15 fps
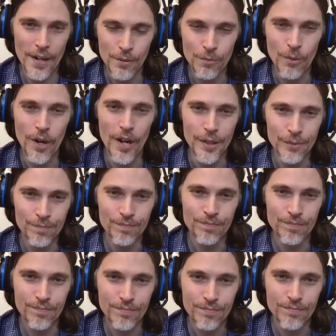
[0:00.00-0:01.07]
right. my
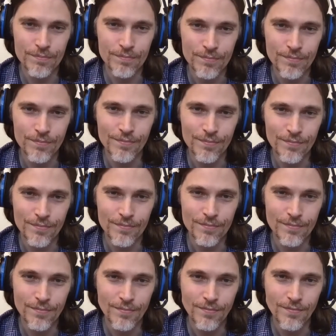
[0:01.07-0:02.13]
experience, and I'm sure it is with
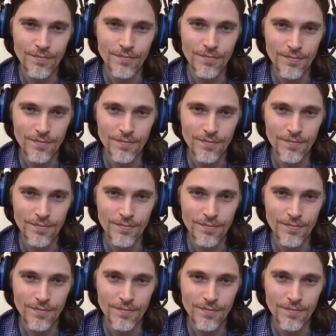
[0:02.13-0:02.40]
yours, is like,